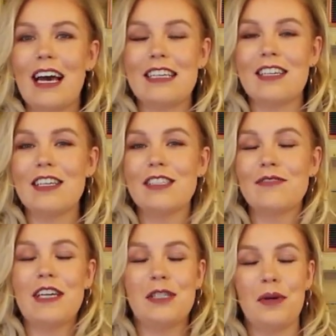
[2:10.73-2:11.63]
and because
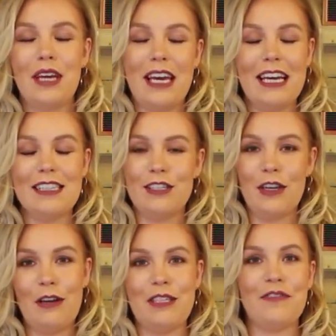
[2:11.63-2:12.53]
Facebook hears and
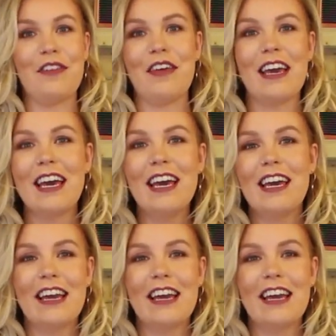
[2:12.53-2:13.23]
knows everything,